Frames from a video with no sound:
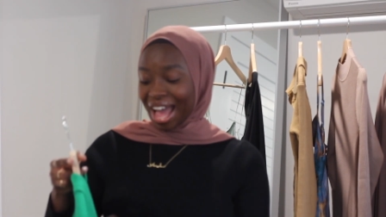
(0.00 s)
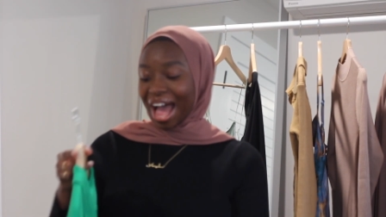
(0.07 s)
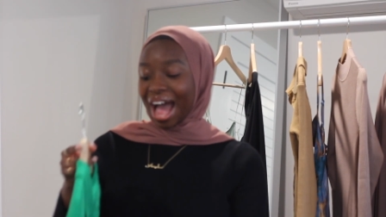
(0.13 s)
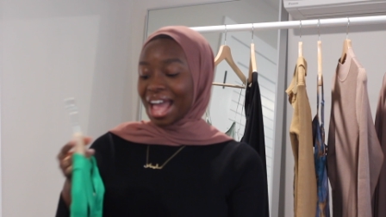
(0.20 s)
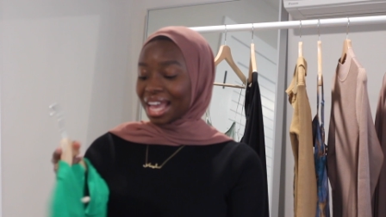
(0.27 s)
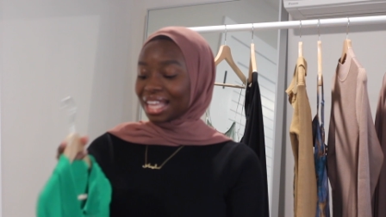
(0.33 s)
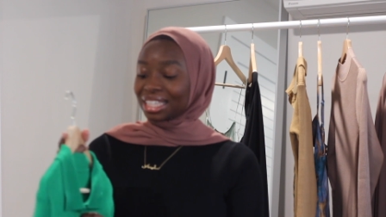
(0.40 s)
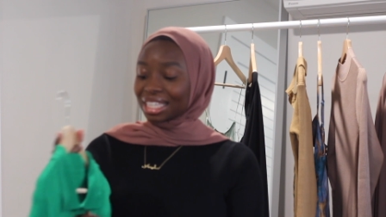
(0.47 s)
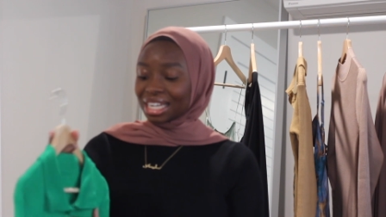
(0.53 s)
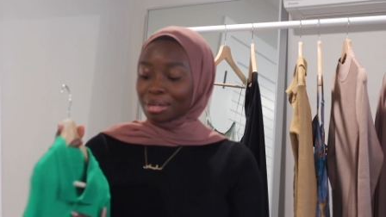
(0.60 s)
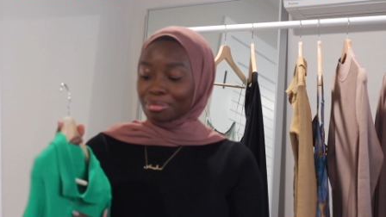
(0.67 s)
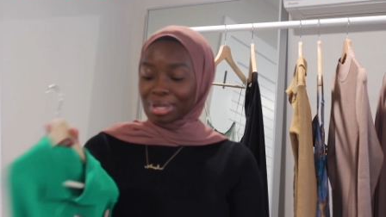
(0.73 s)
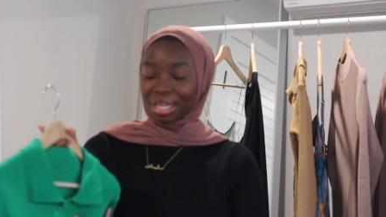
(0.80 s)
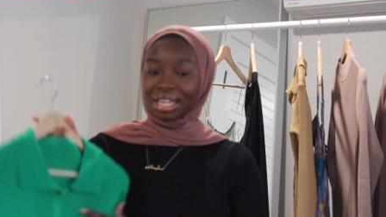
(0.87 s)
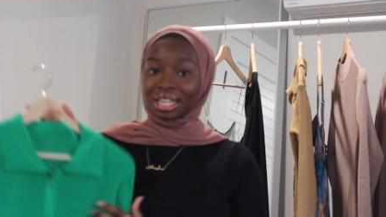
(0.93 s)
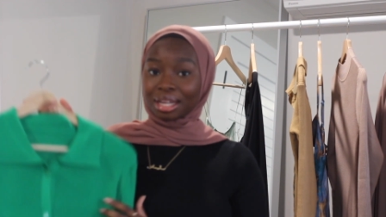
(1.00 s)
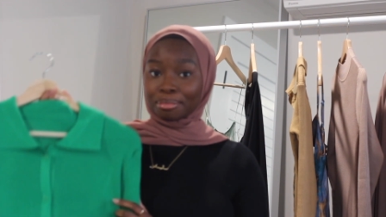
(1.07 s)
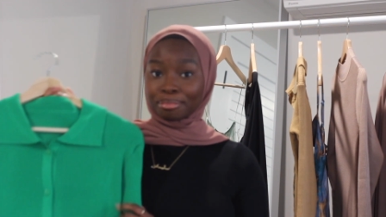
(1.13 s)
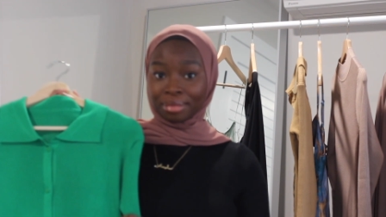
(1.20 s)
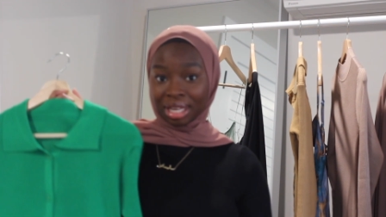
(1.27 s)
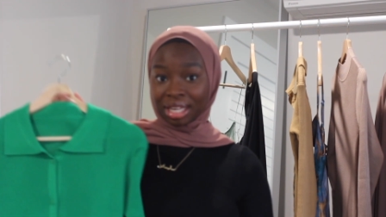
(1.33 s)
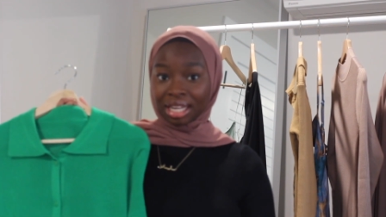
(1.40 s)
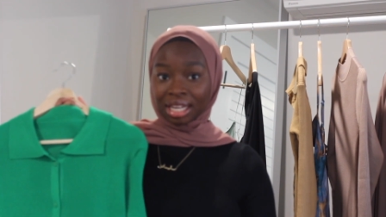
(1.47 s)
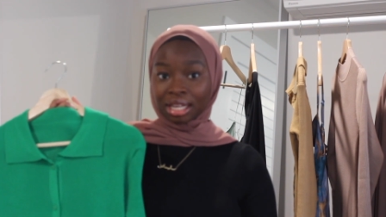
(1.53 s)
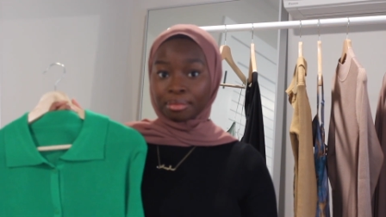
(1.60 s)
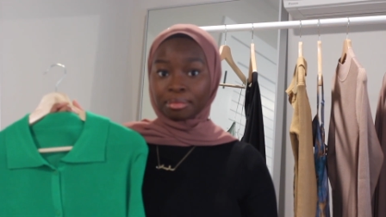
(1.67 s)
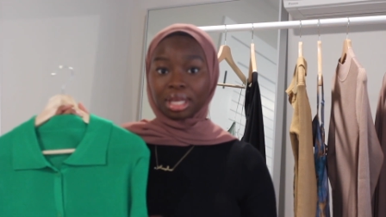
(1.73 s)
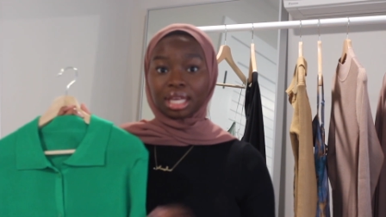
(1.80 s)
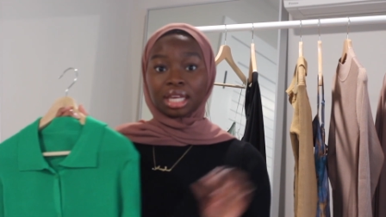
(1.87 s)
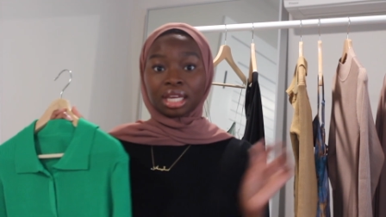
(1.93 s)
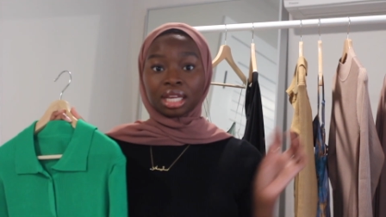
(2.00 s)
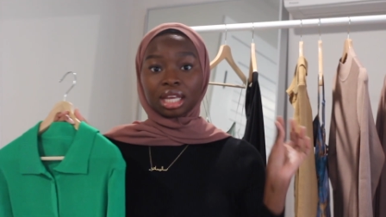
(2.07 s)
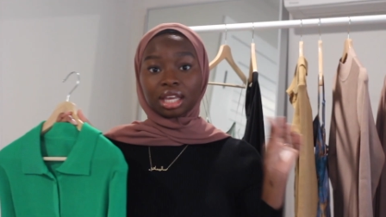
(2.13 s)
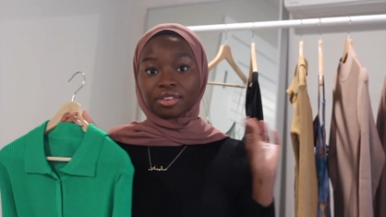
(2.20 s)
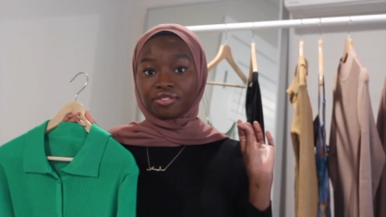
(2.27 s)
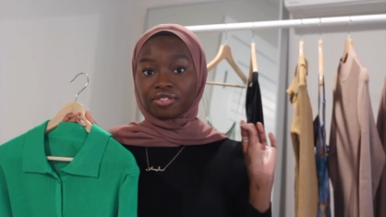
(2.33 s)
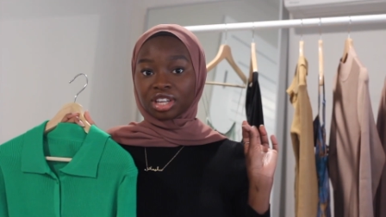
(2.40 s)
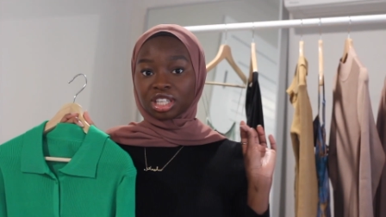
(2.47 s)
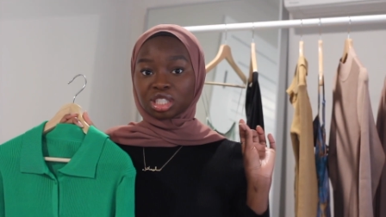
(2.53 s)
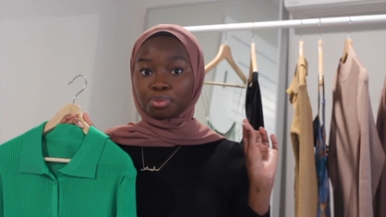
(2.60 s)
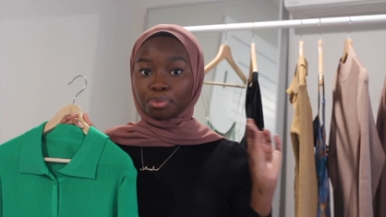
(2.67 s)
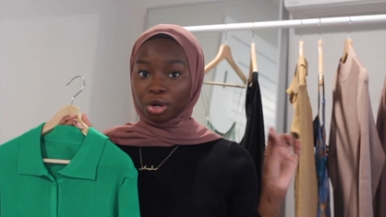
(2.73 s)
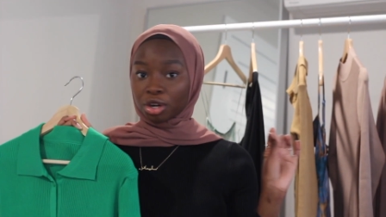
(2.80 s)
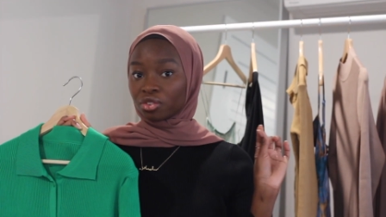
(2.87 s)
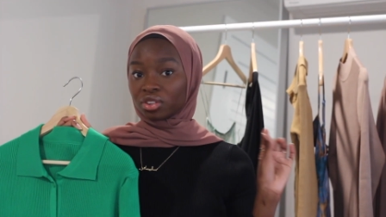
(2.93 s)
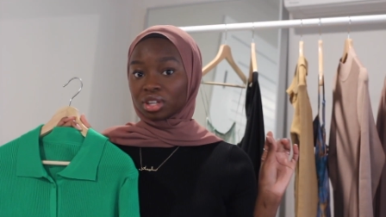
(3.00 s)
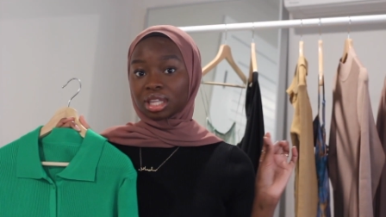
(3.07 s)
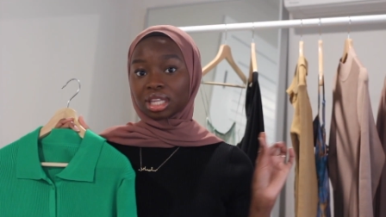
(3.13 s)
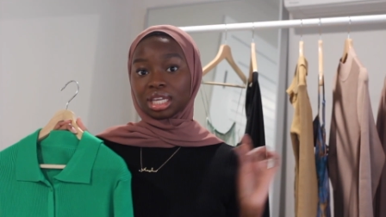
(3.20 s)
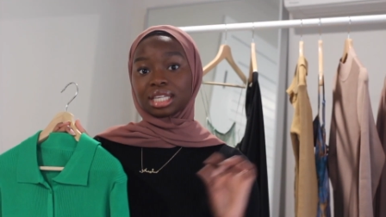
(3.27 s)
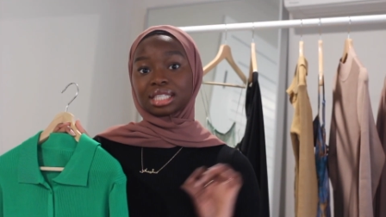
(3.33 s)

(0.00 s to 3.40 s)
I ended up getting a medium and it fits perfectly.